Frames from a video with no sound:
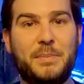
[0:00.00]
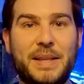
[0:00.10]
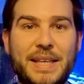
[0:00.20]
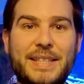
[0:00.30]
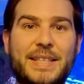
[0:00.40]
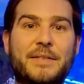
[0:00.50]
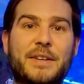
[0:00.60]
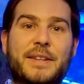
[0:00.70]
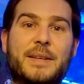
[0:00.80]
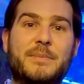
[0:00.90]
please give it a
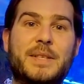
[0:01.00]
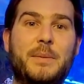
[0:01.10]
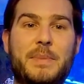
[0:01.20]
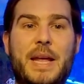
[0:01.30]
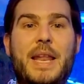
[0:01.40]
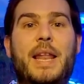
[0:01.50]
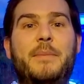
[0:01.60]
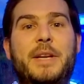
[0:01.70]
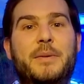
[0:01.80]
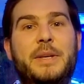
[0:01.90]
thumbs up and let
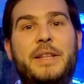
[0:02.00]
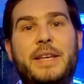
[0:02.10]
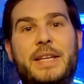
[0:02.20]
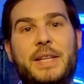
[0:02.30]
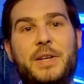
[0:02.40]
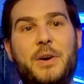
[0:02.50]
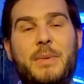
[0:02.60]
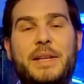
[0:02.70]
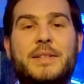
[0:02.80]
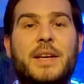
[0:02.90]
me know what you think in the comments.